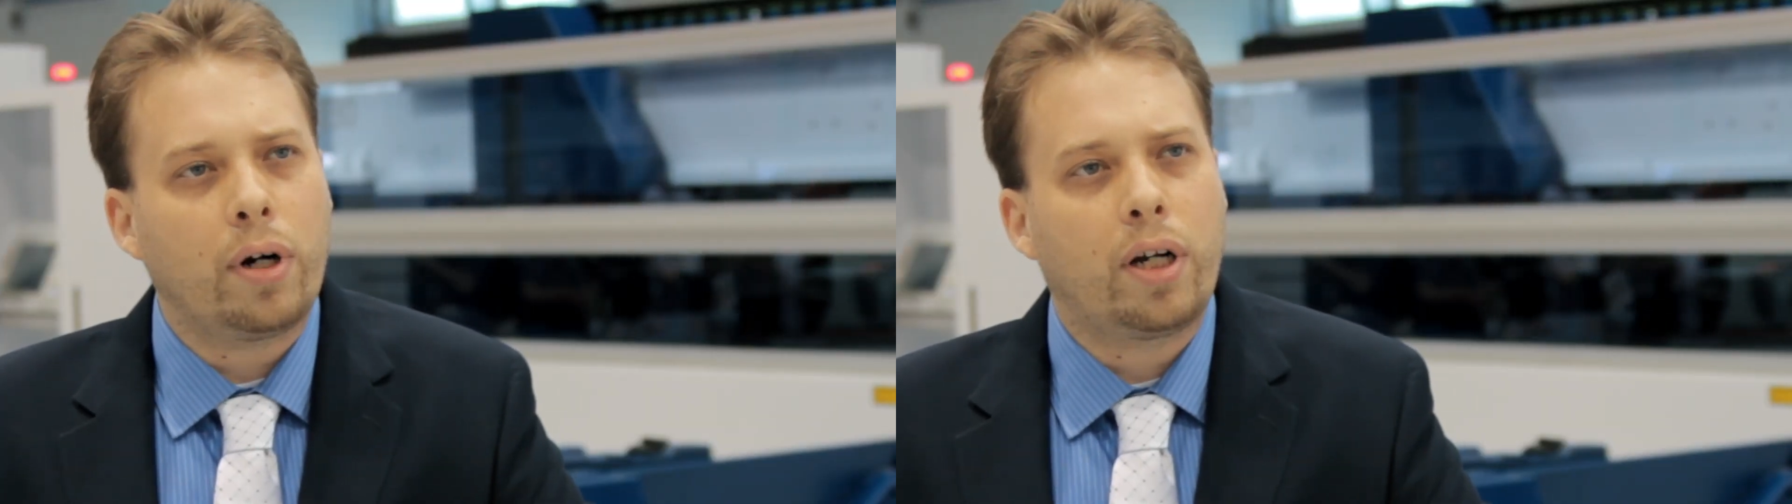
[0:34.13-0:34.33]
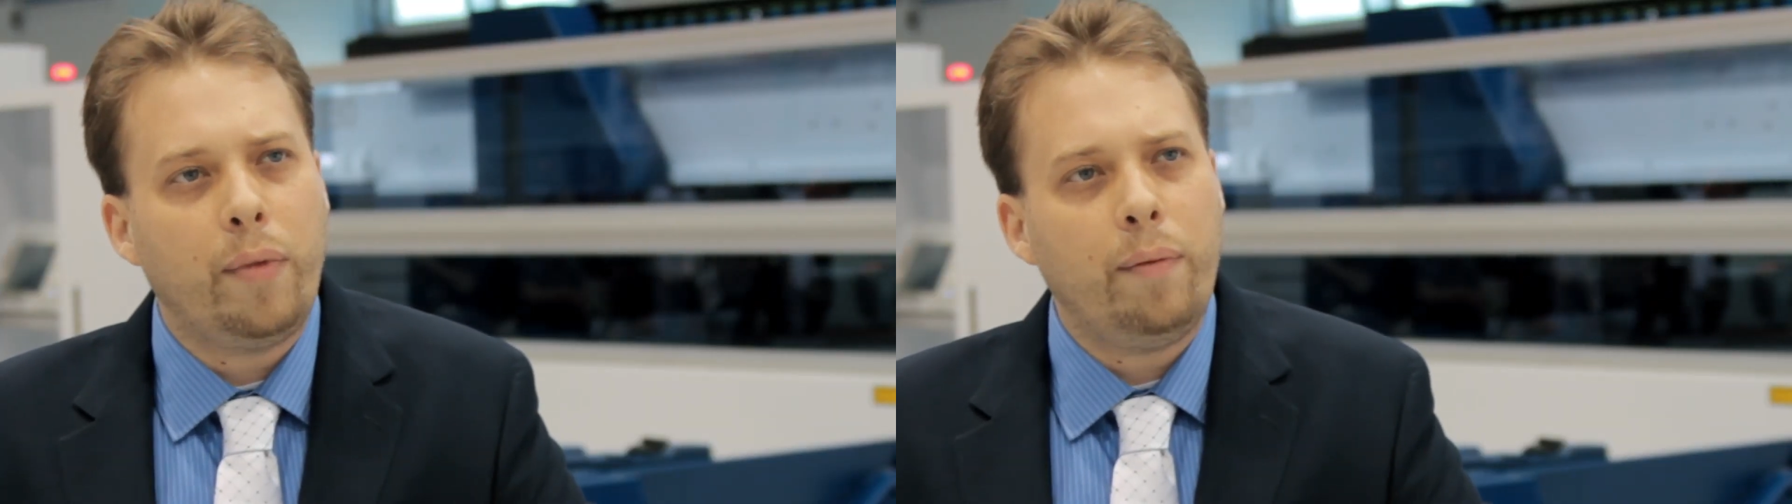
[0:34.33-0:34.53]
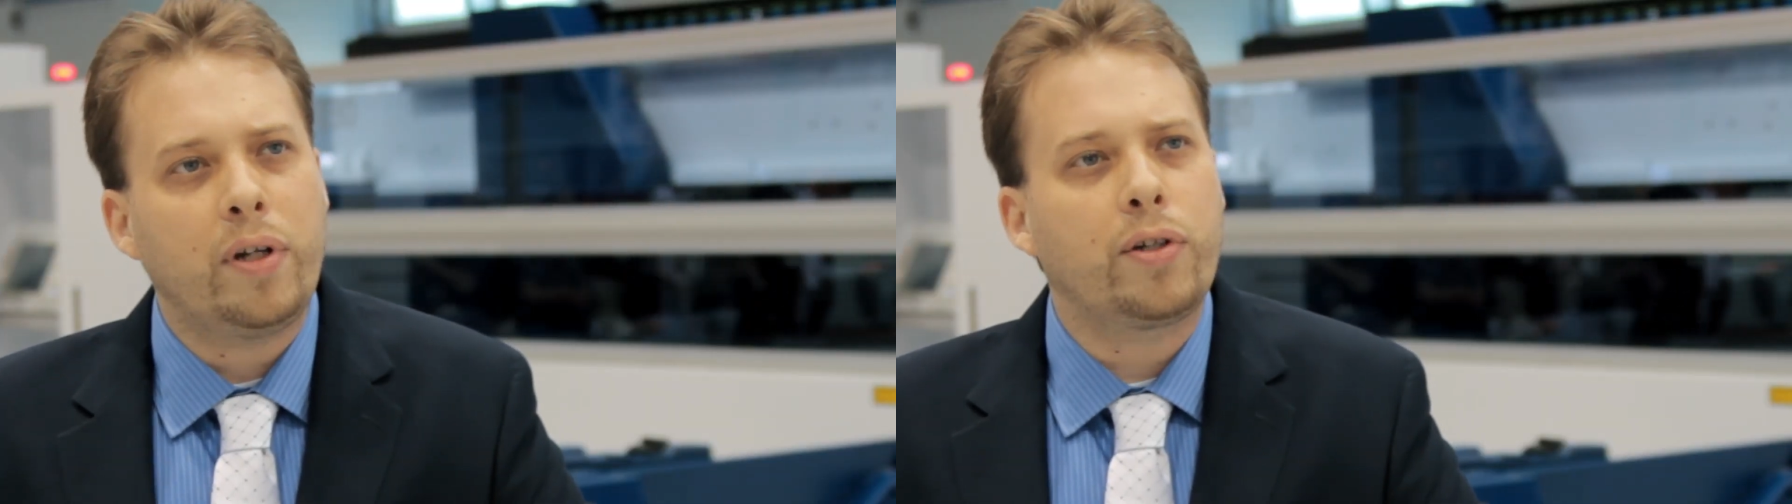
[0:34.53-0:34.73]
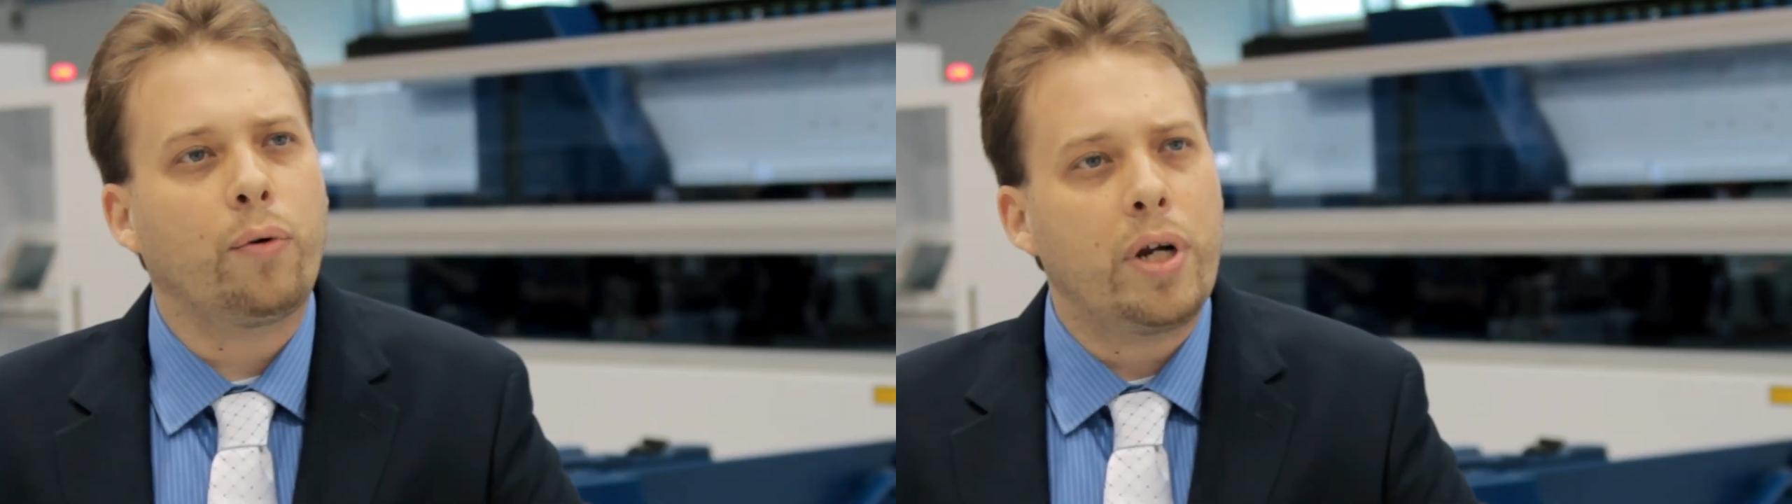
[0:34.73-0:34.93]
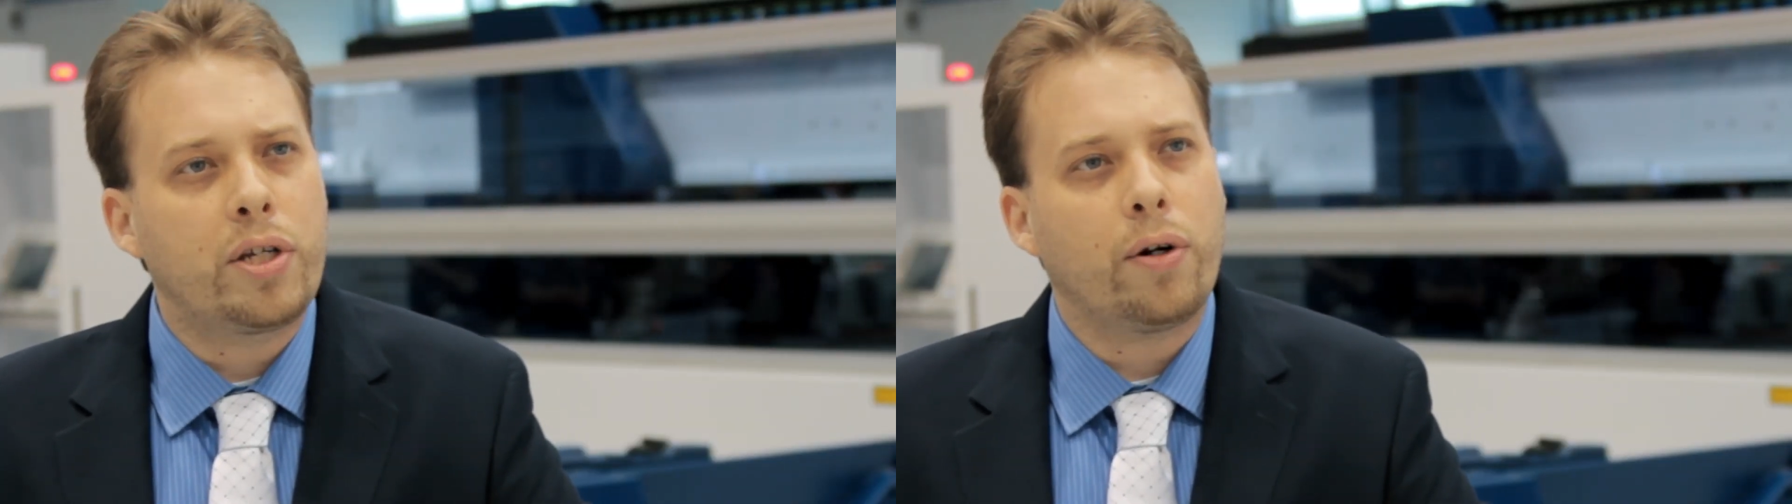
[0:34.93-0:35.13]
commitment to
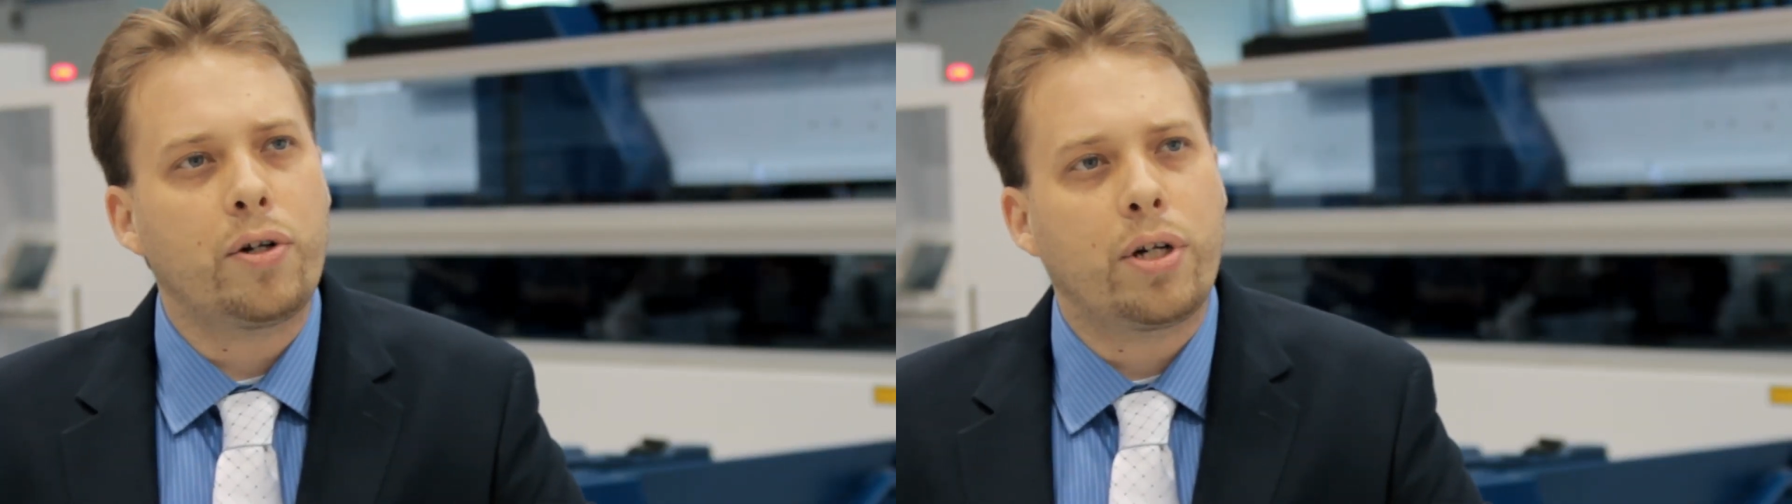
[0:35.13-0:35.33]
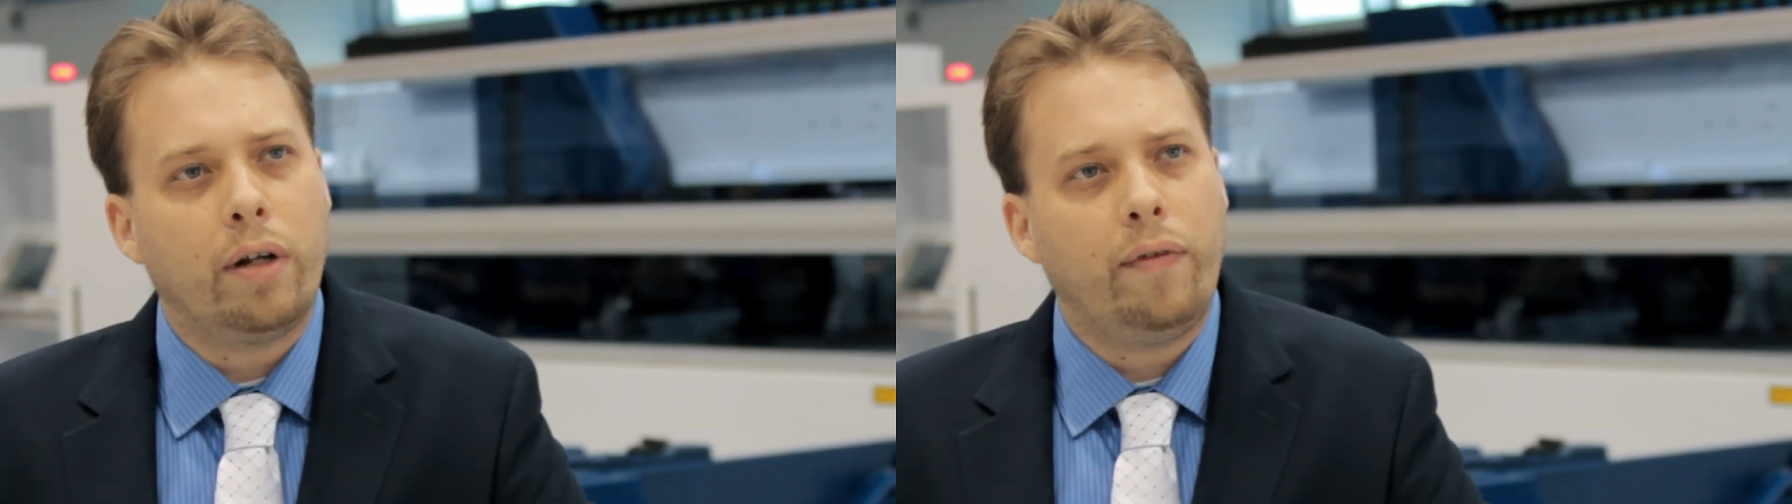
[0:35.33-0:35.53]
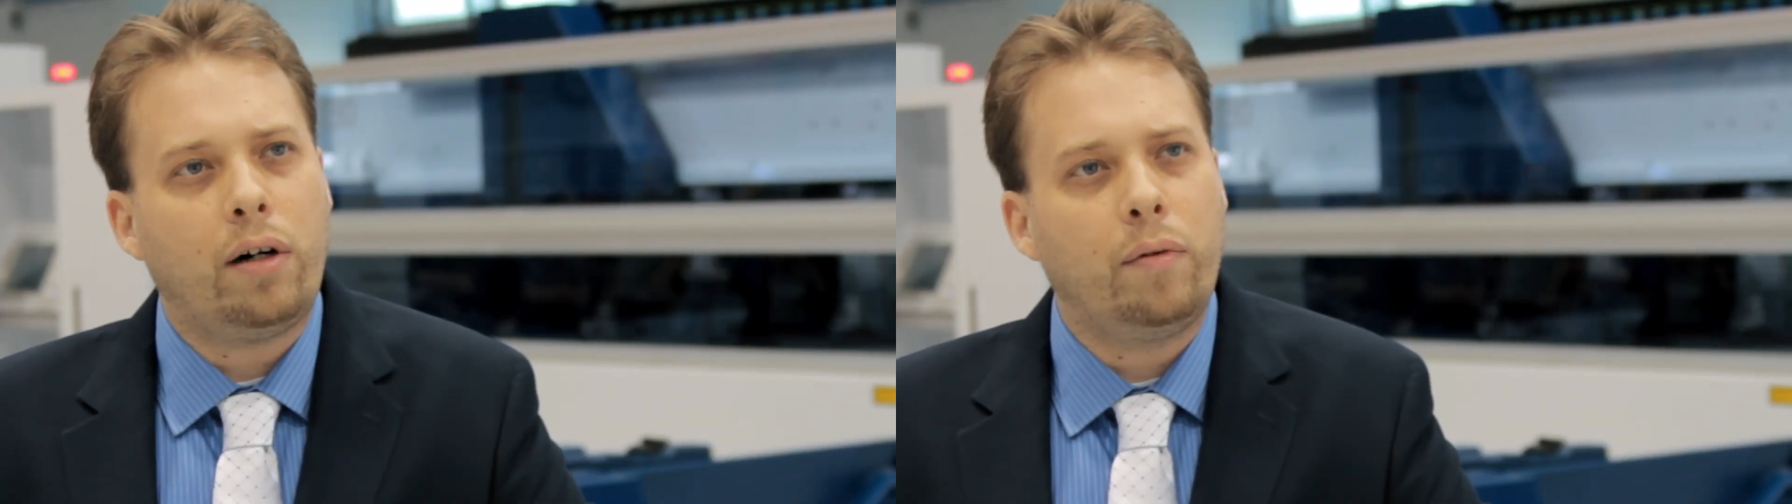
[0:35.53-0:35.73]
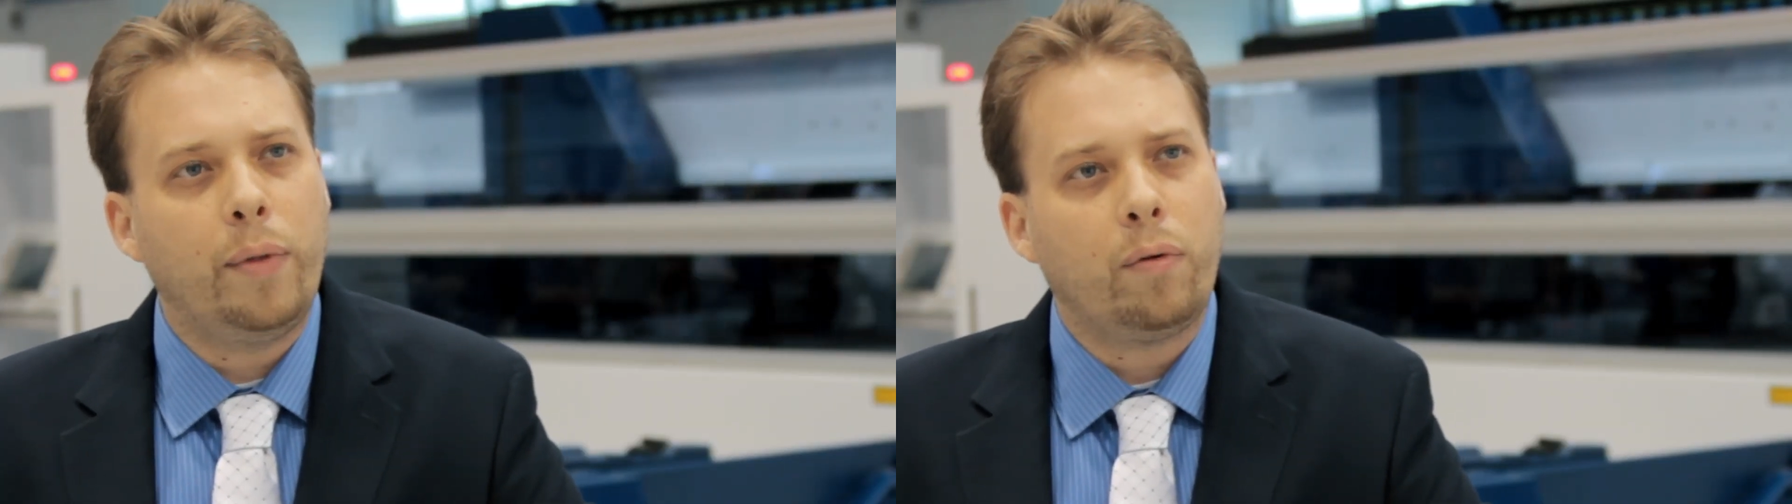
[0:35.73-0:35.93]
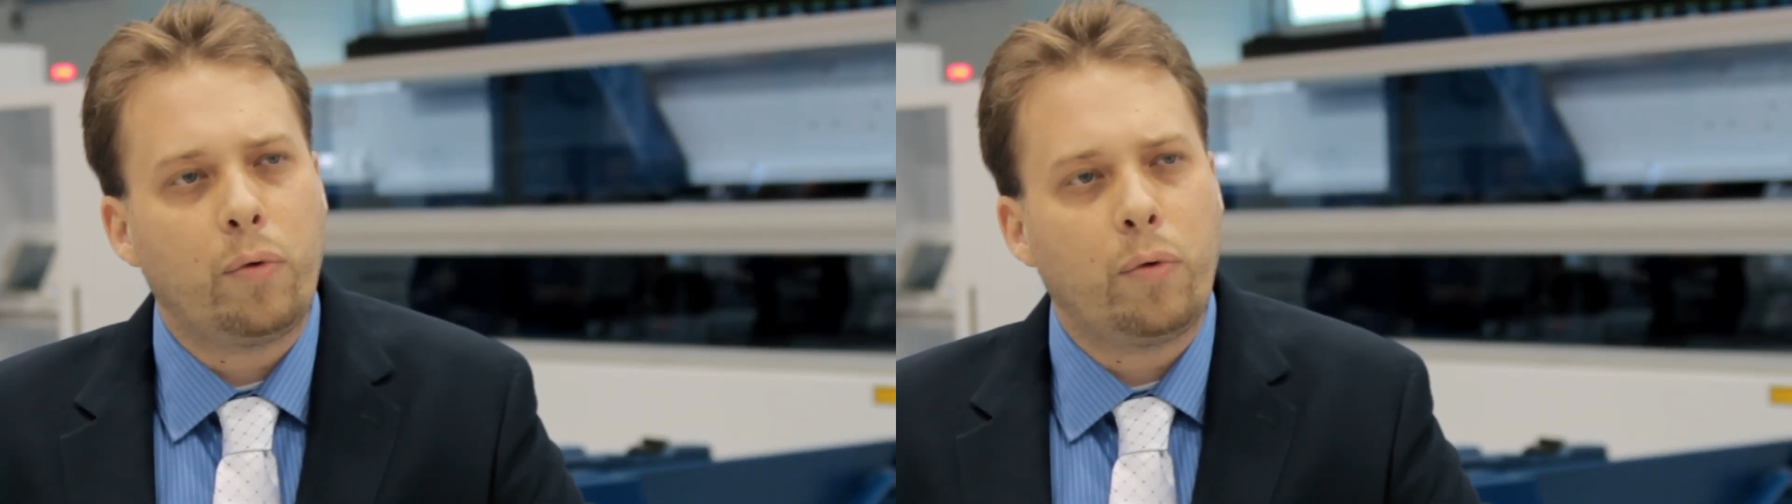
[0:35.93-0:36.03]
research and development,